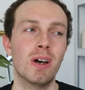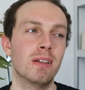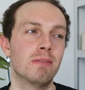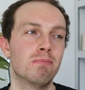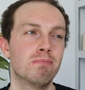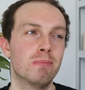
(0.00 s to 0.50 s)

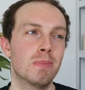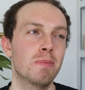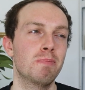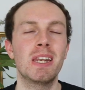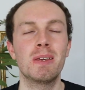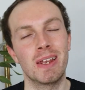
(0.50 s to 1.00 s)
Well,
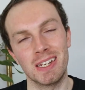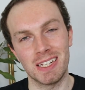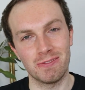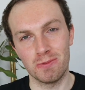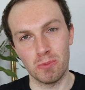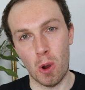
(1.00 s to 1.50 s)
many, many
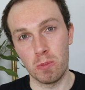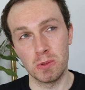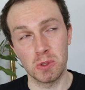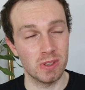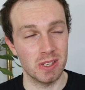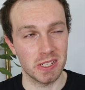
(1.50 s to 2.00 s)
different
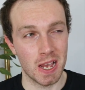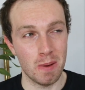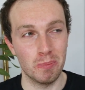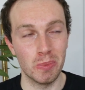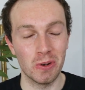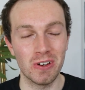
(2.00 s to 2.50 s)
problems with this app,